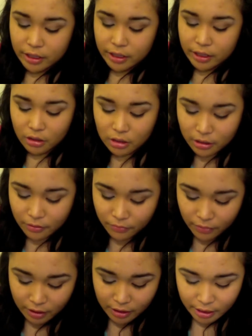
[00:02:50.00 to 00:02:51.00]
it'll look
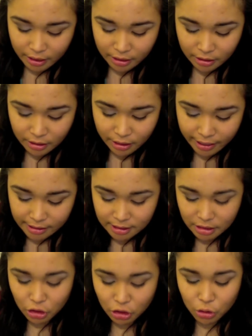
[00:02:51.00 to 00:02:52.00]
very nice
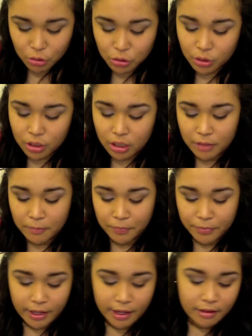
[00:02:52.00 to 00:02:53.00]
and neutral
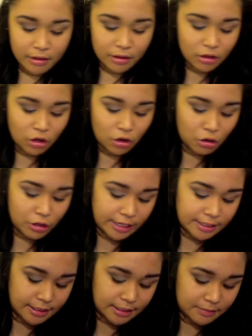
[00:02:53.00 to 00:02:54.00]
in your
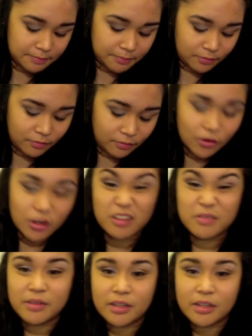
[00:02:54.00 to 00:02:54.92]
crease for